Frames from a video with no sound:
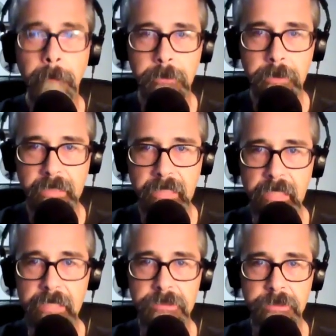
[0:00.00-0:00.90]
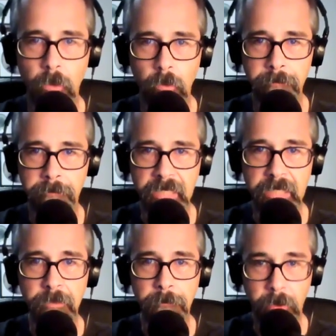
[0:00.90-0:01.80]
Please don't
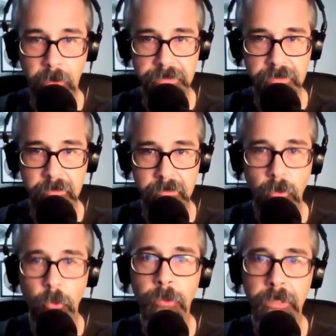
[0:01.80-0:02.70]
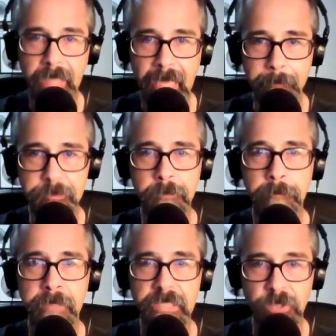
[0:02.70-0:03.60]
be the person who claps
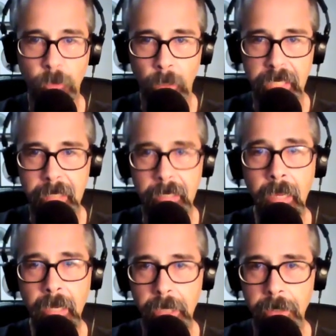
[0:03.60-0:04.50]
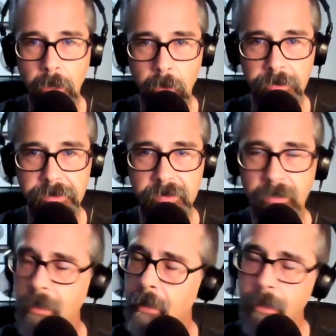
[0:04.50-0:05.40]
between notes.
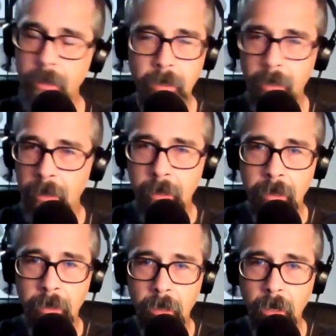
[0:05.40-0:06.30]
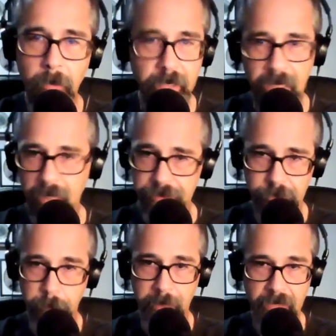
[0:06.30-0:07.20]
Oh my God, it's
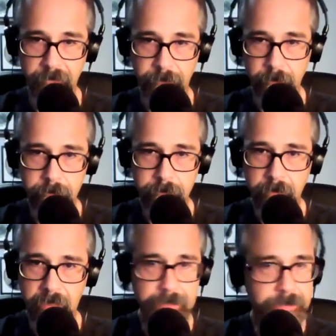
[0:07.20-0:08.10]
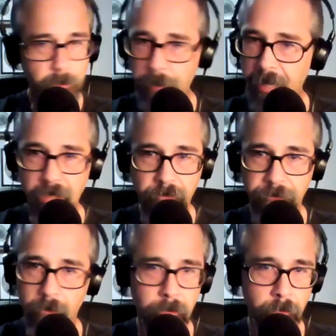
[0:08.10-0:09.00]
so painful. It's so
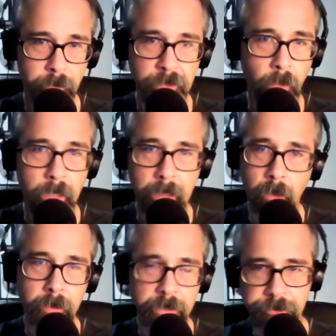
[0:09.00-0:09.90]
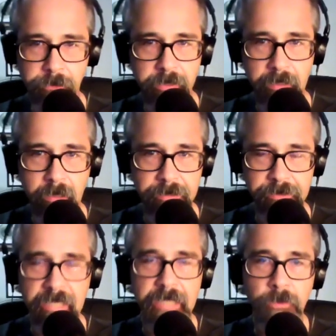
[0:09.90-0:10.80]
painful when you want to go and enjoy a
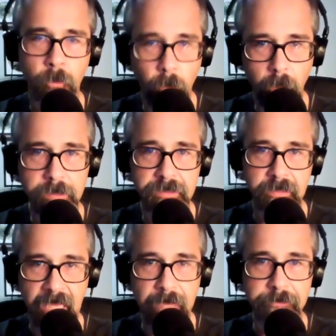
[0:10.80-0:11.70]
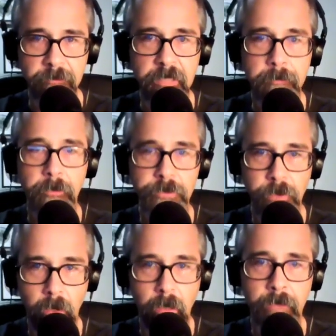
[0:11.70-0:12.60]
concert. It's worse than having people
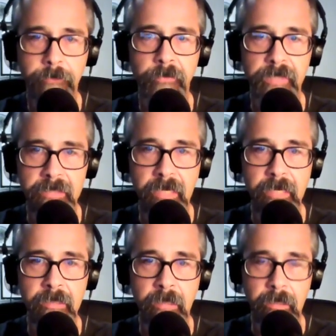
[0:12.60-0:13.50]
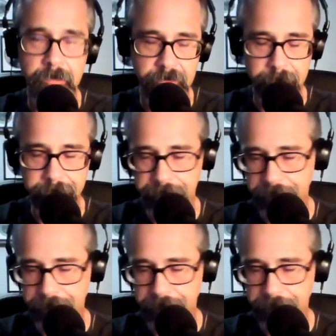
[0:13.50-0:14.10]
talk through the entire concert.